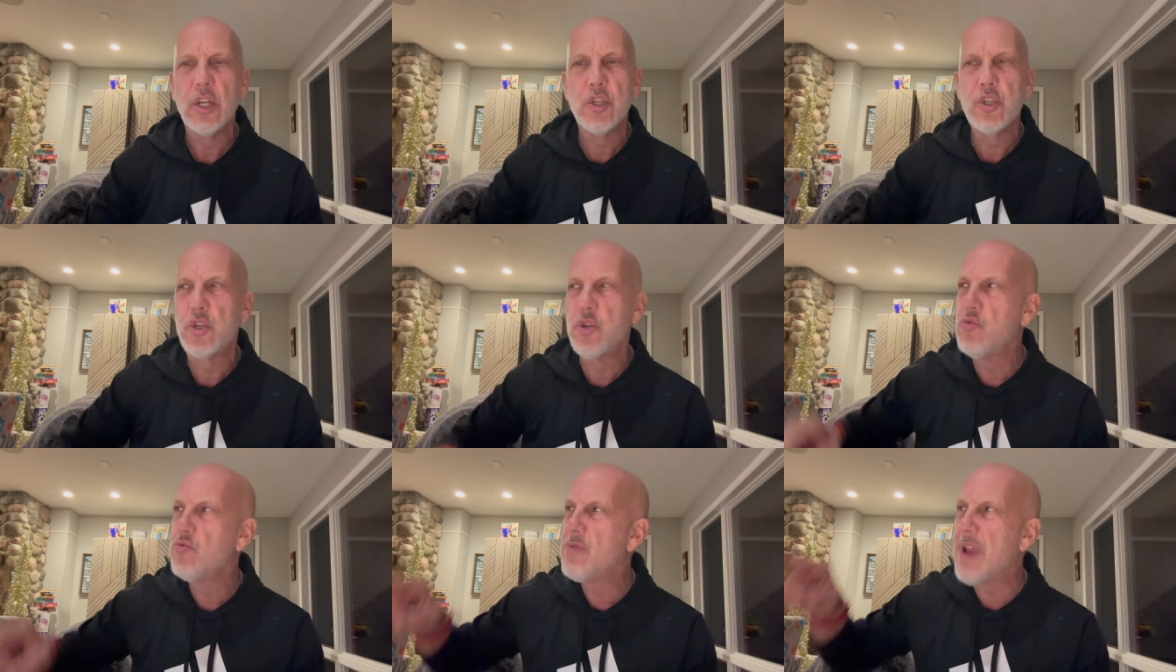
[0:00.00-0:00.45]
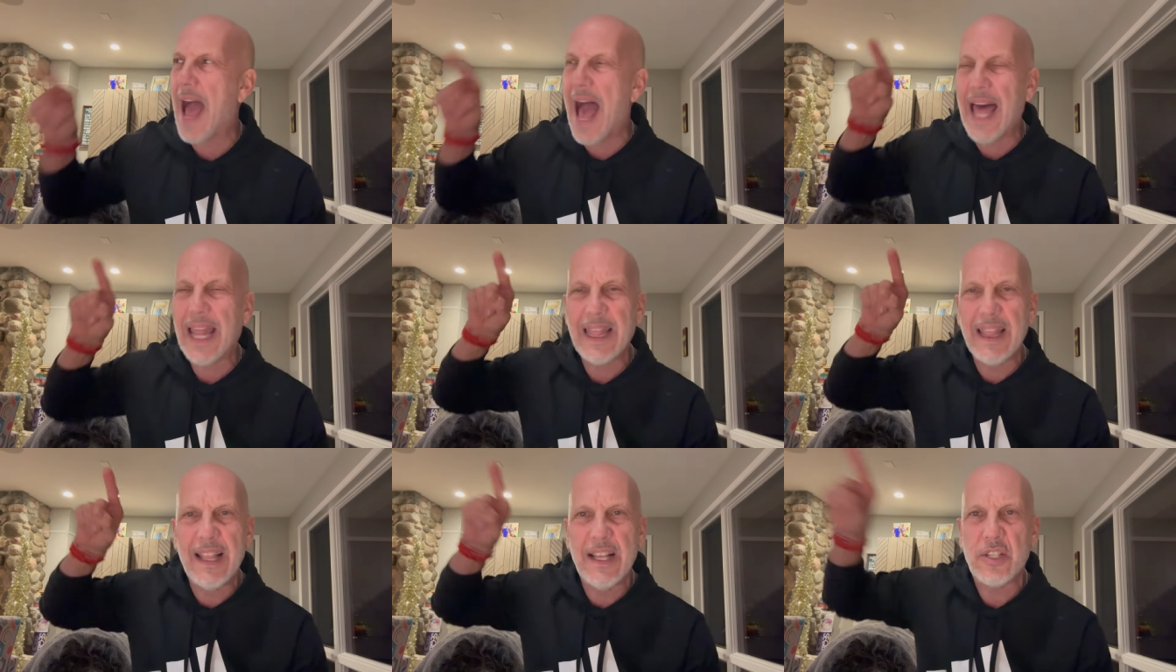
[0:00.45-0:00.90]
Do
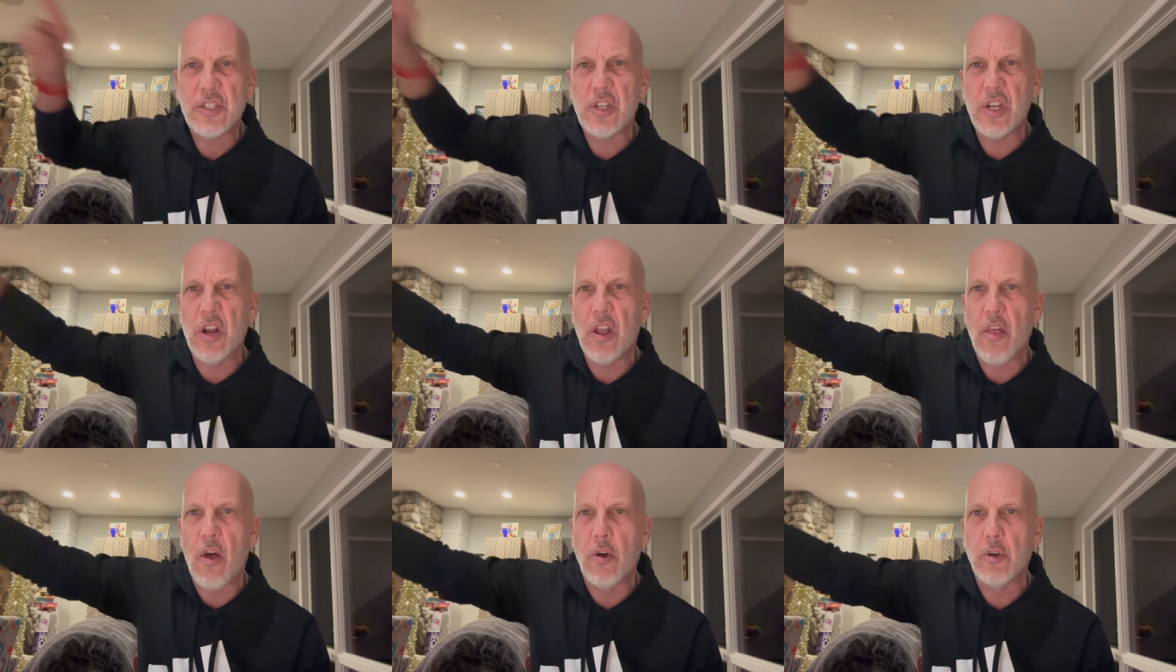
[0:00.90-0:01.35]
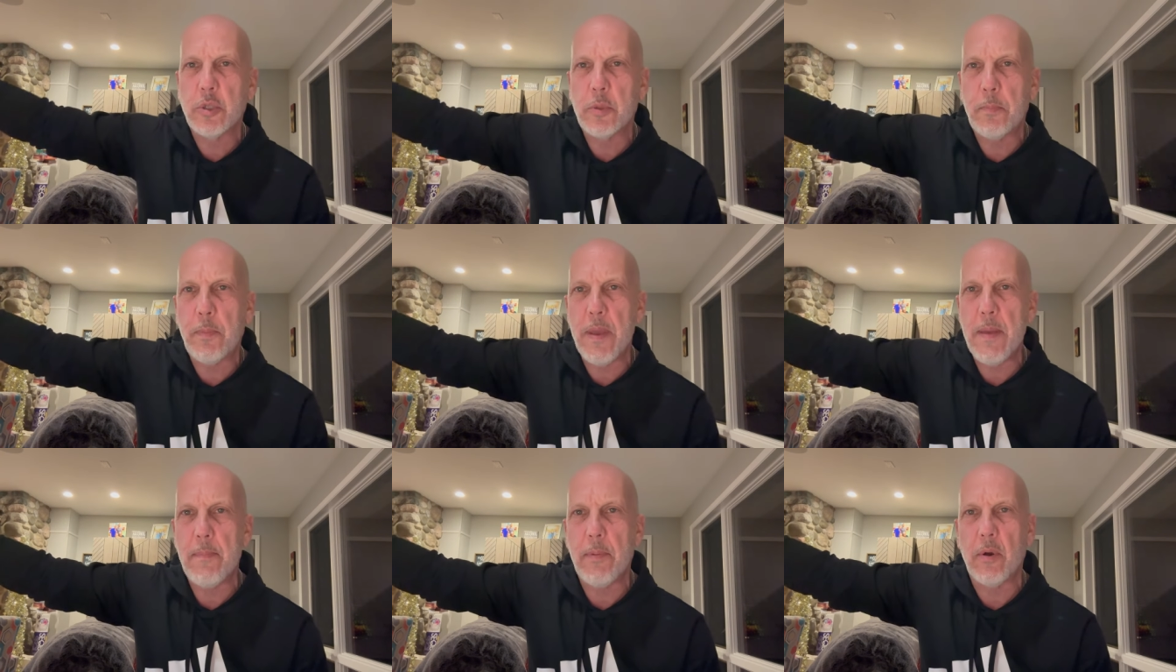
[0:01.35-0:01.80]
not listen to those
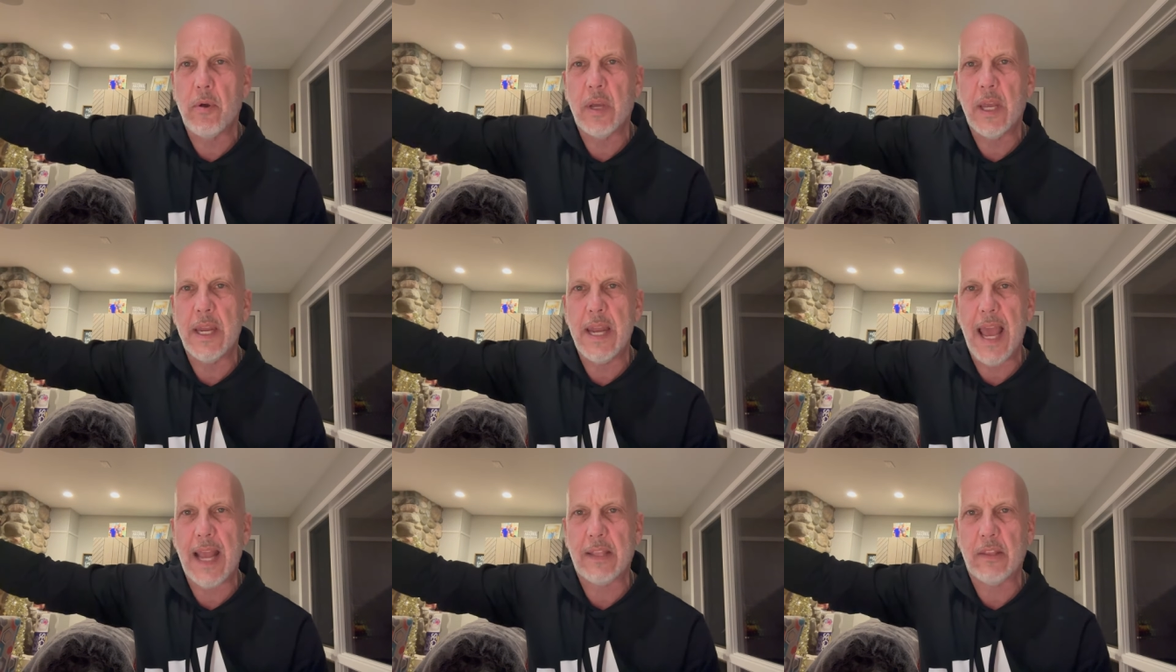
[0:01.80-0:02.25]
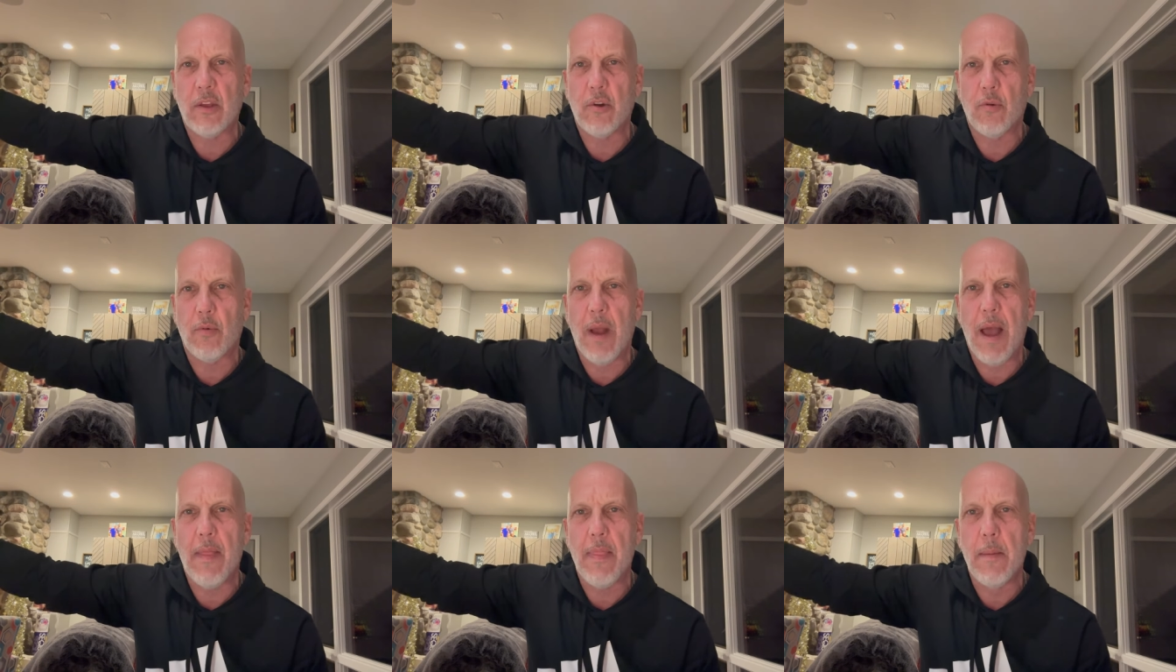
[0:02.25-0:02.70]
people connected
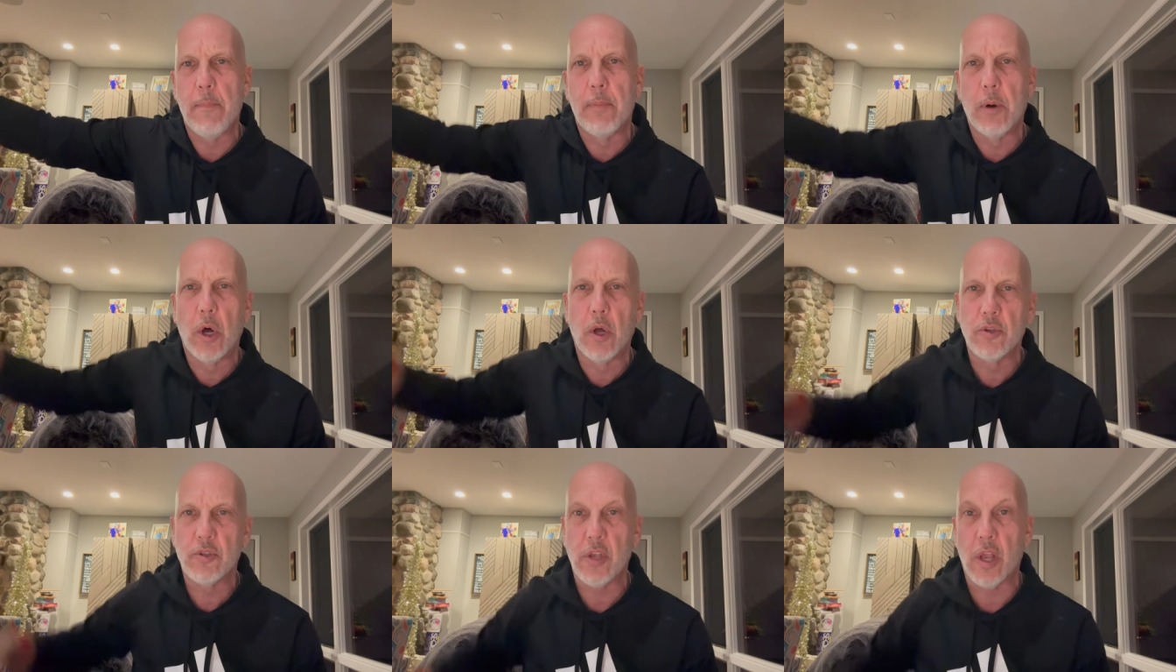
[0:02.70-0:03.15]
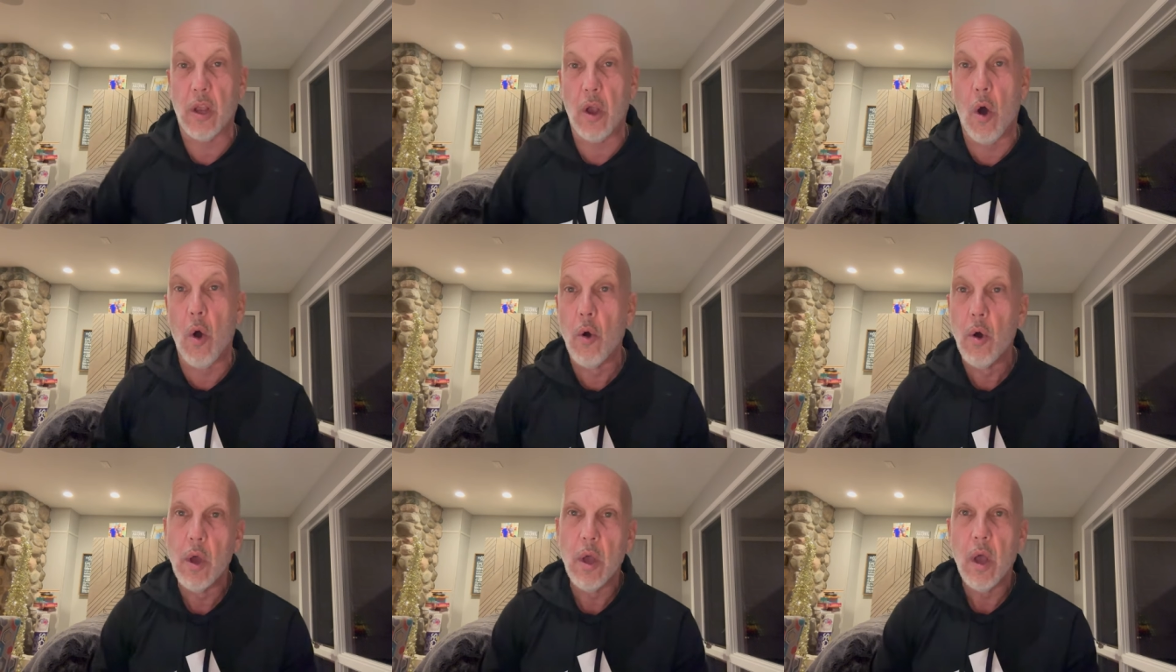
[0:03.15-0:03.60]
around the Bulls that
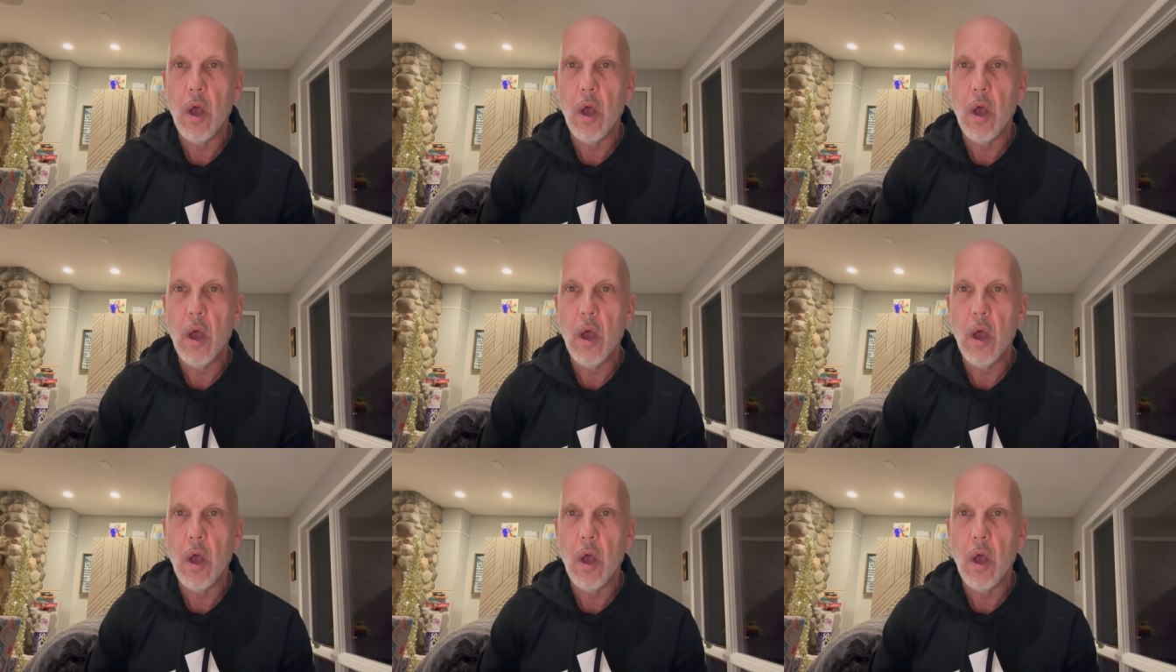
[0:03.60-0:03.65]
go,